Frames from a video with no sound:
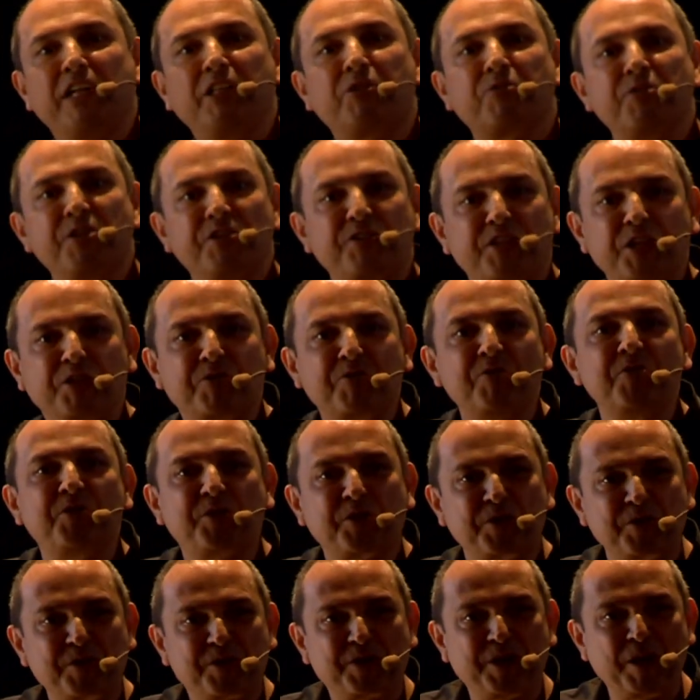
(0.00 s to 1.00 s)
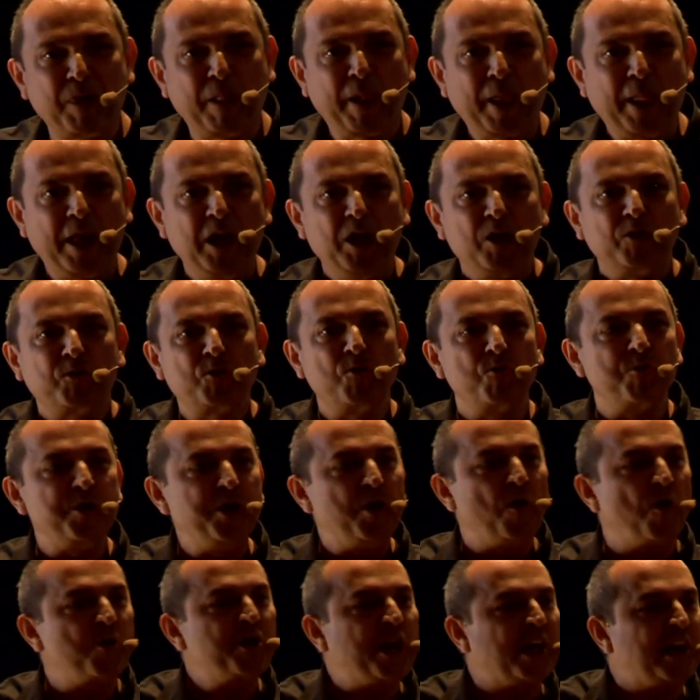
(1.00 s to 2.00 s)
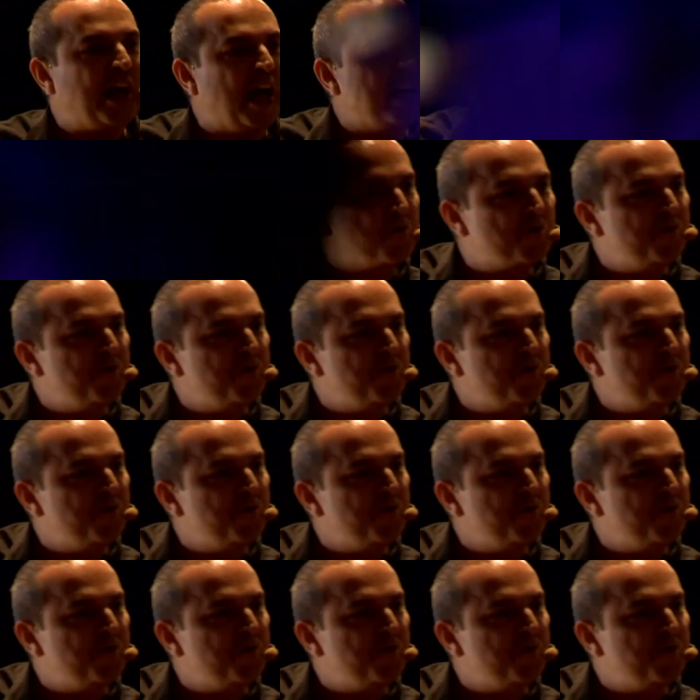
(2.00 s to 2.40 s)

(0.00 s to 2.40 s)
into institutions, to reorganize and